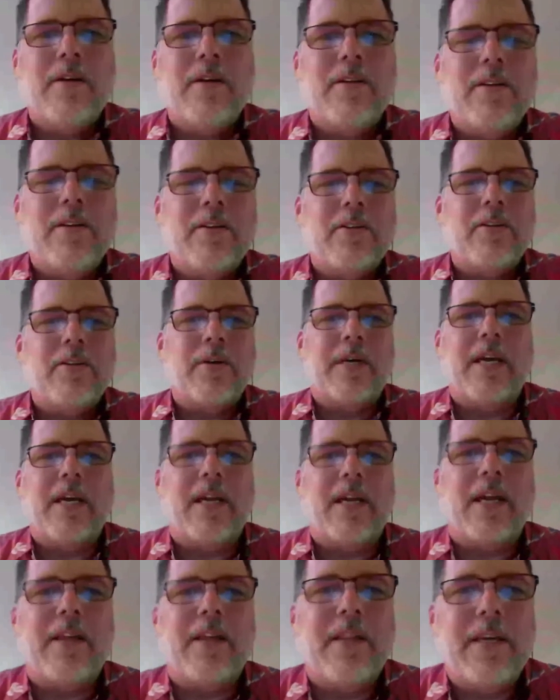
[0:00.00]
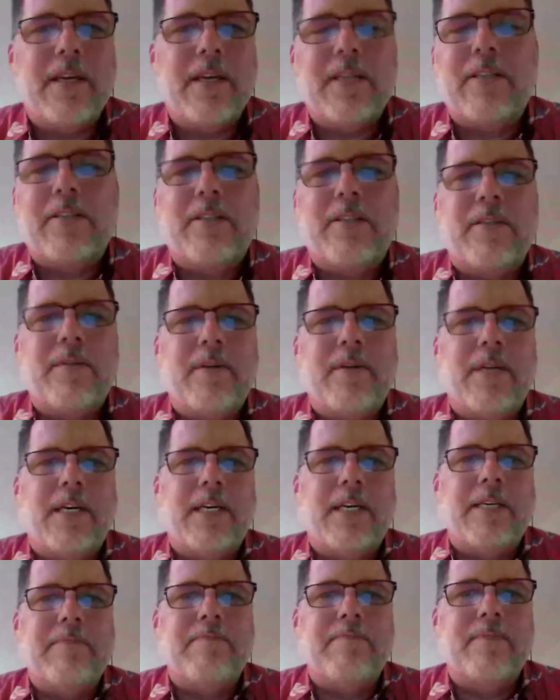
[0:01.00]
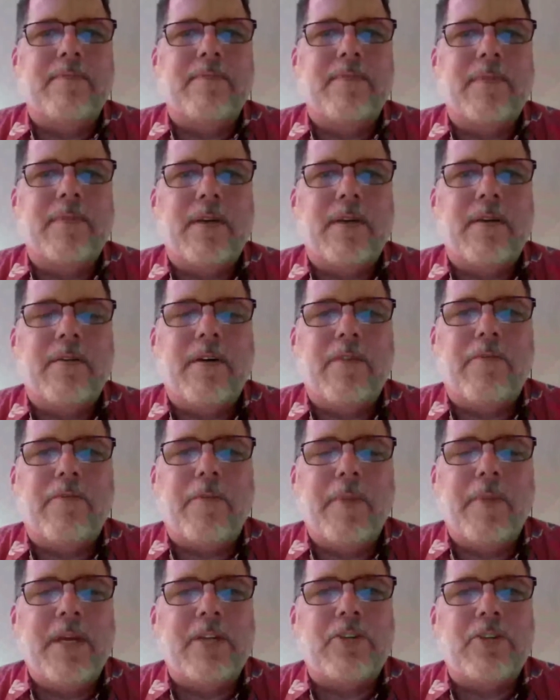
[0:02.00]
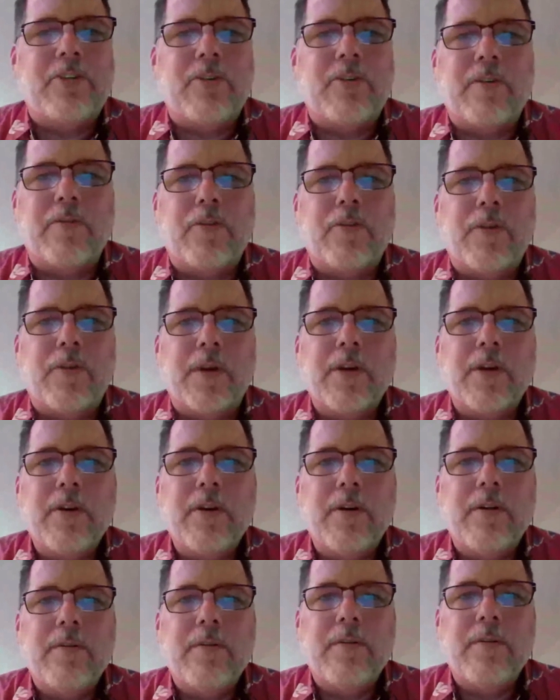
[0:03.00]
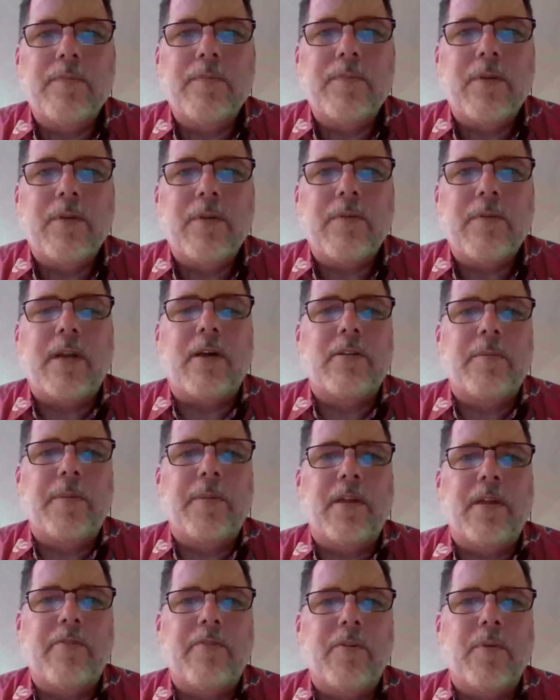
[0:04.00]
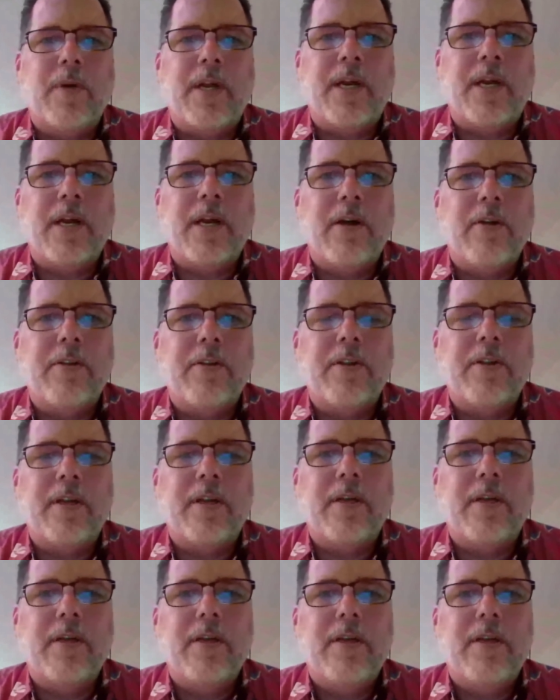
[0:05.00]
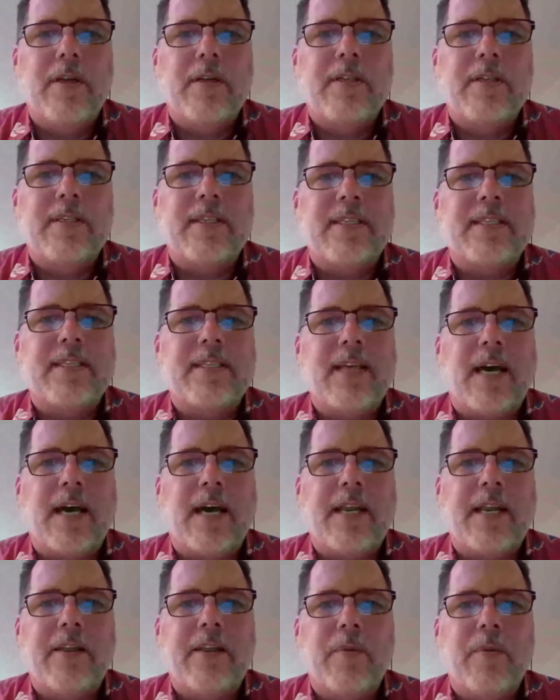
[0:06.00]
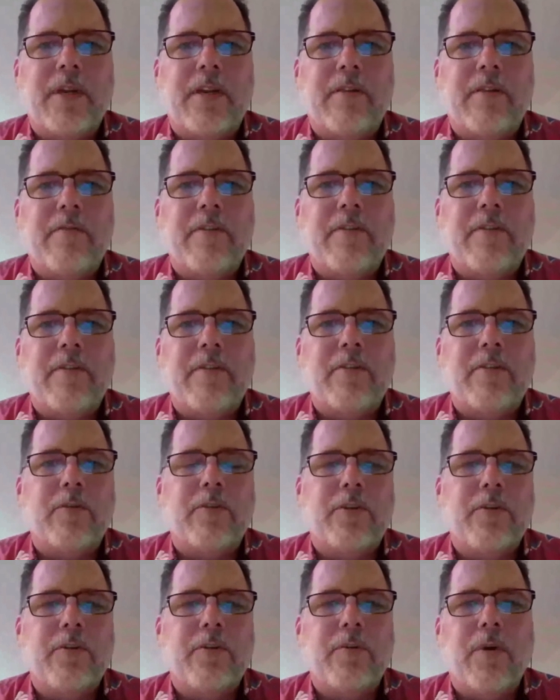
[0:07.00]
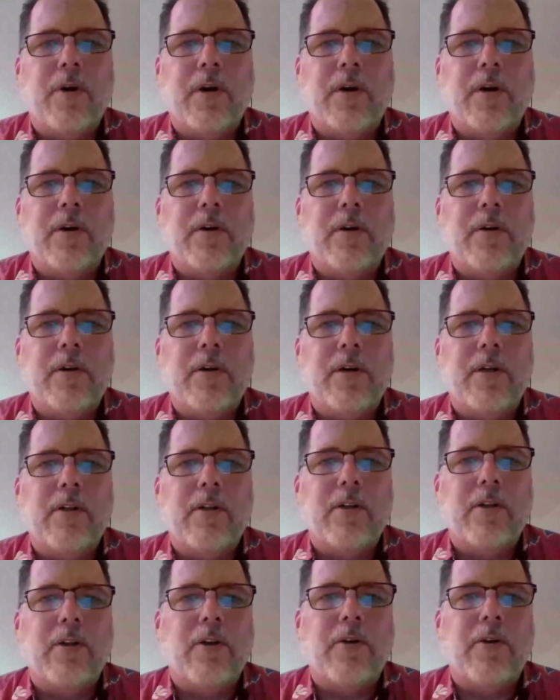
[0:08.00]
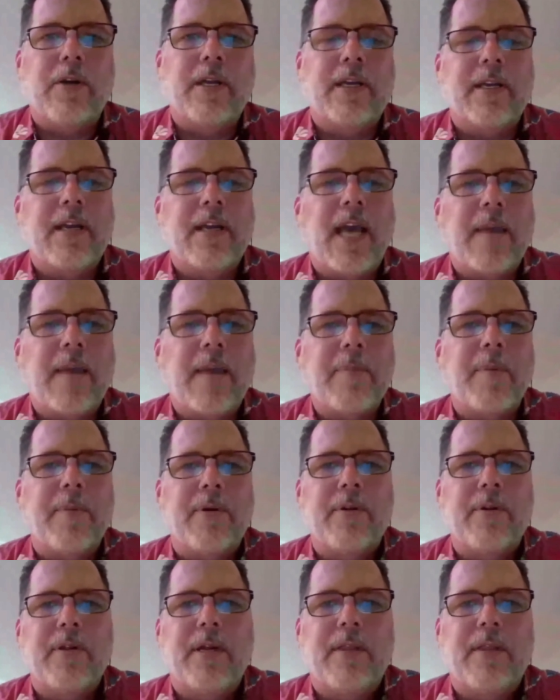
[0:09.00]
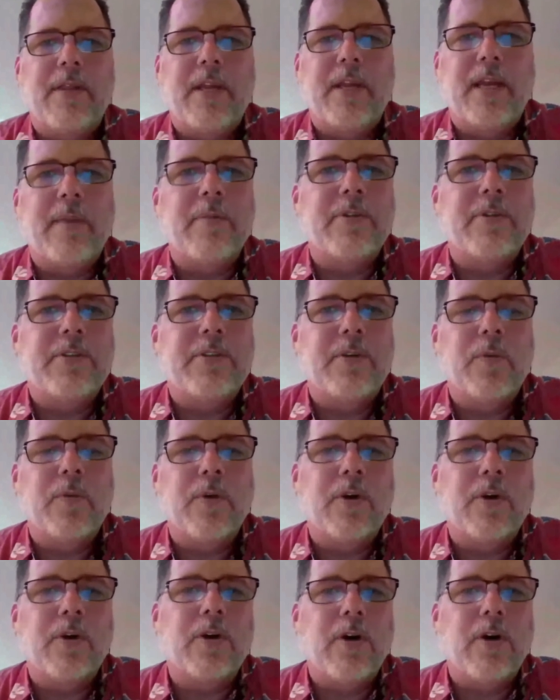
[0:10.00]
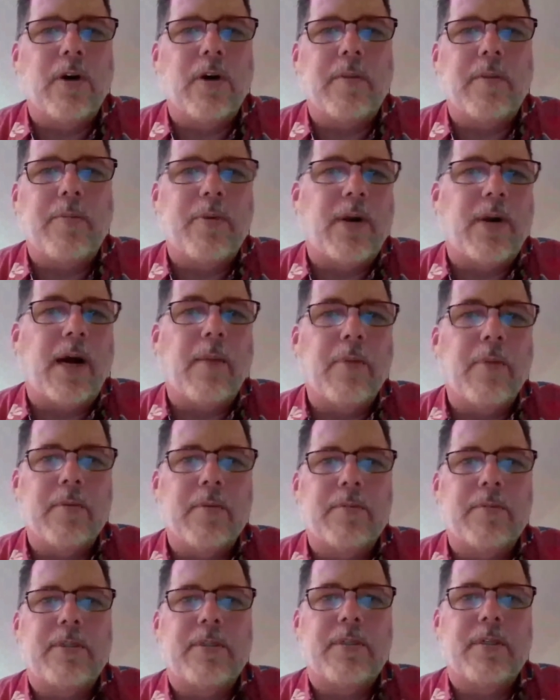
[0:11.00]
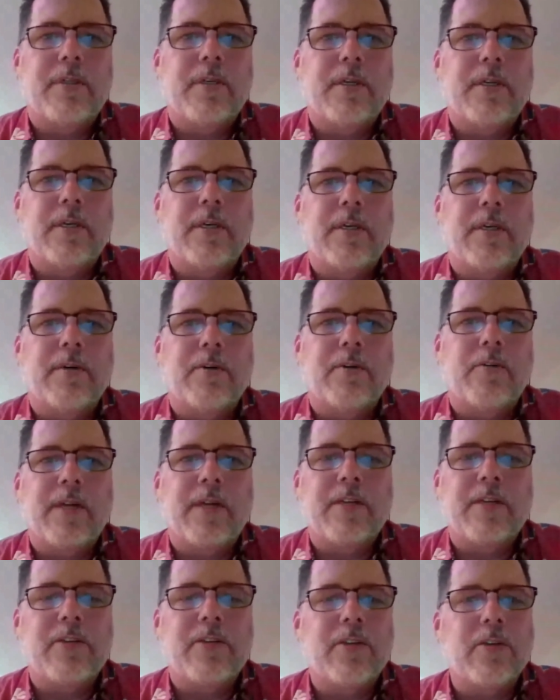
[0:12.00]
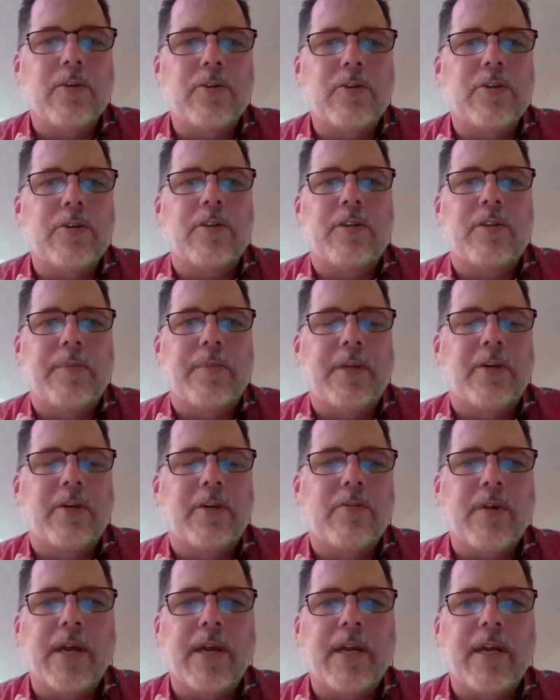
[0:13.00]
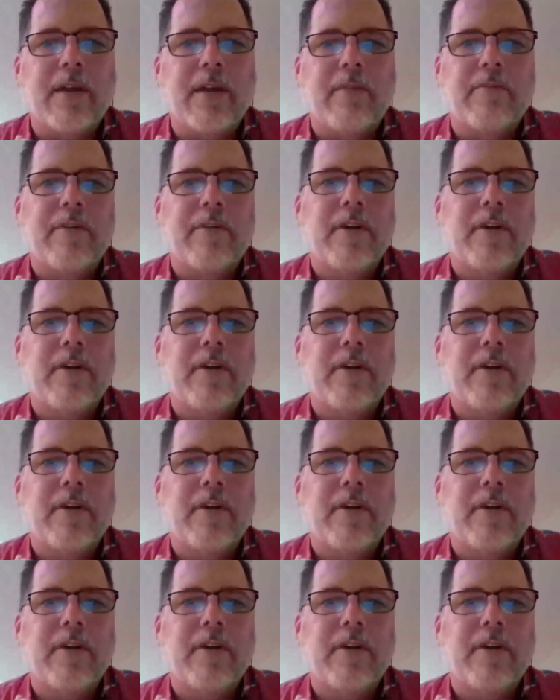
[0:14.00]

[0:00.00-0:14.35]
So again, I think for me, it's sort of critical, right? Ultimately, if you want a healthy society, you want individuals who are learning and capable and then able to work on problems, create solutions, be creative,